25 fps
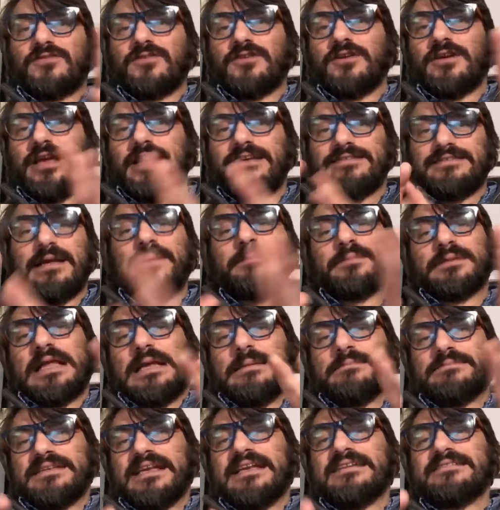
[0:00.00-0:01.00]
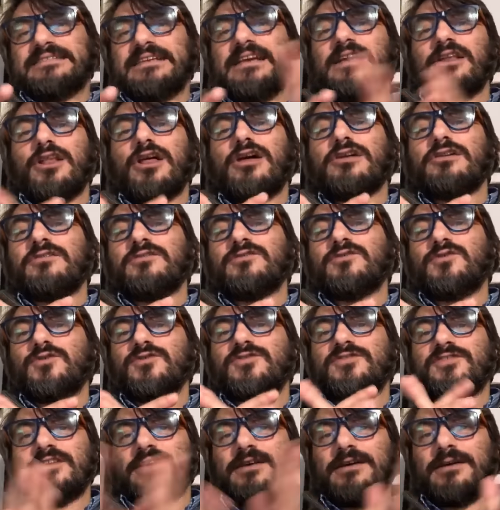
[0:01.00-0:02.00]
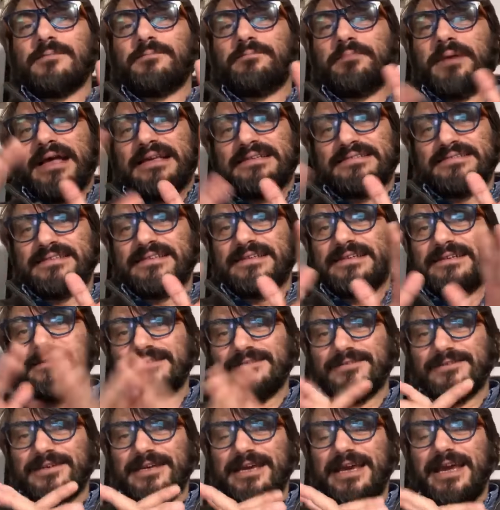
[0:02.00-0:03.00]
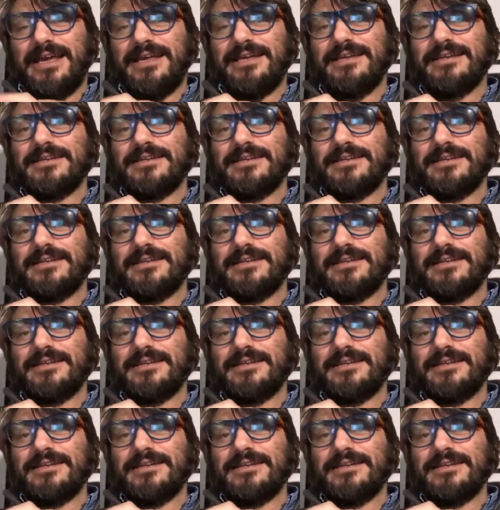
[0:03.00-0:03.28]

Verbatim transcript: okay, sometimes I see a lot of those passing, okay?